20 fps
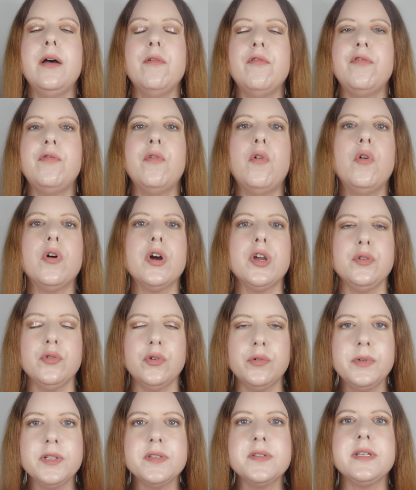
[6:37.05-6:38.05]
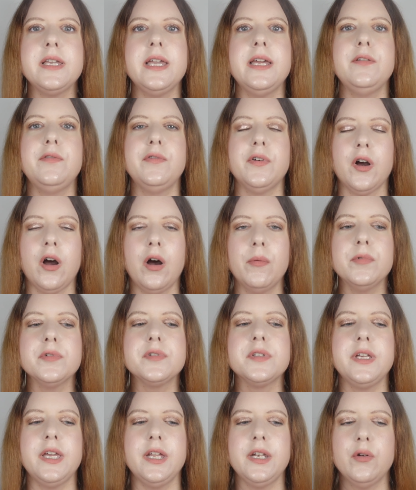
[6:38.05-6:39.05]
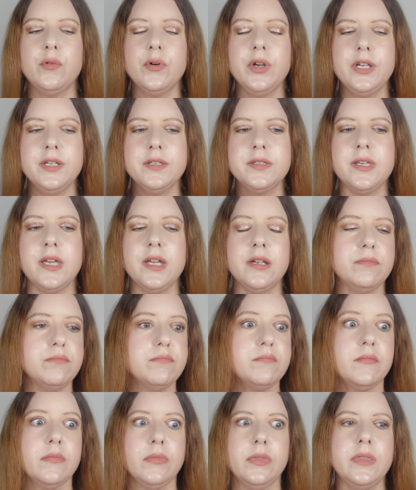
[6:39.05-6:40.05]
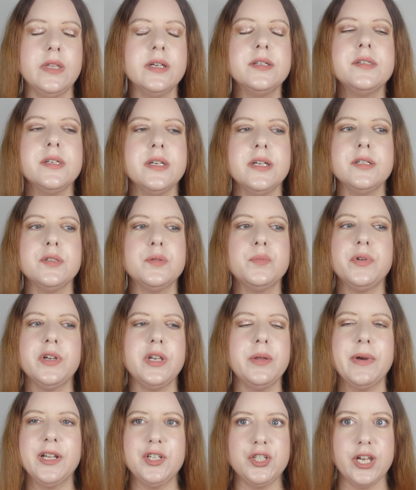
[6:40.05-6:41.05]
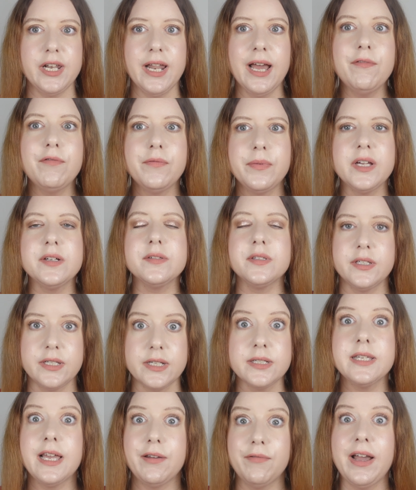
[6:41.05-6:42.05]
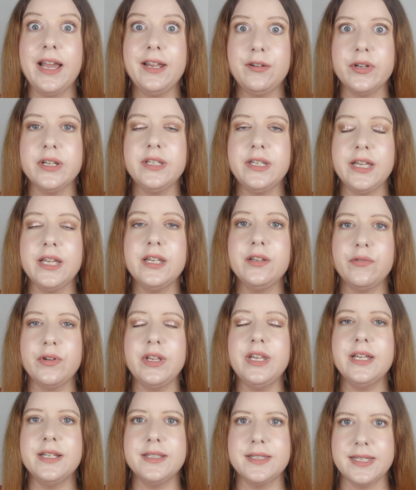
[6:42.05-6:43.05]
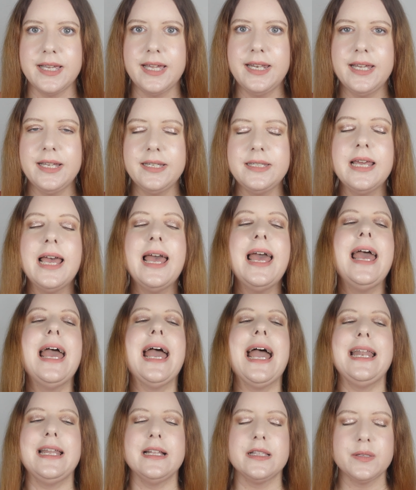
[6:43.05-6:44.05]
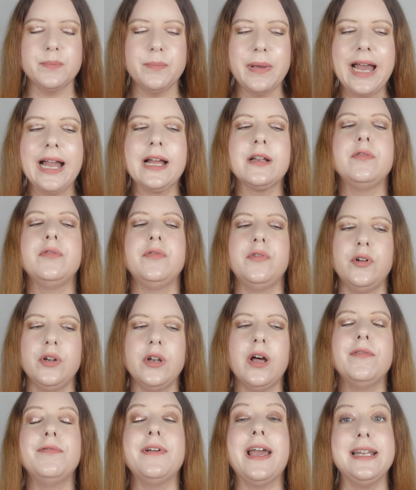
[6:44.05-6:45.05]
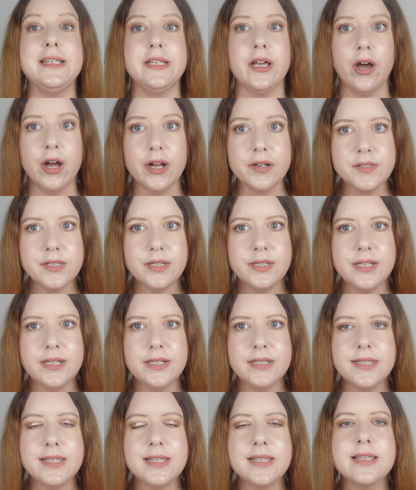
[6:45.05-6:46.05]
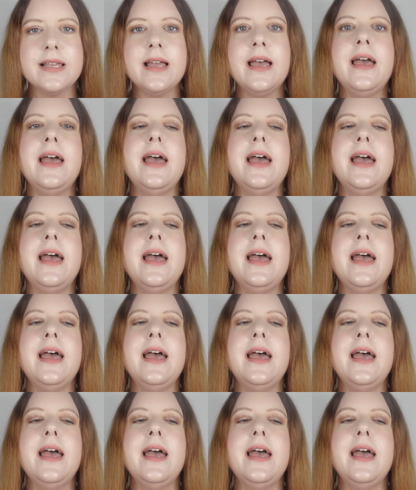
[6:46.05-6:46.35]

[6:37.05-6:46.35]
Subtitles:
For normal skin, for combo skin, oily skin, this is pretty much enough because it does have hydrating ingredients in it and it's packed full of antioxidants.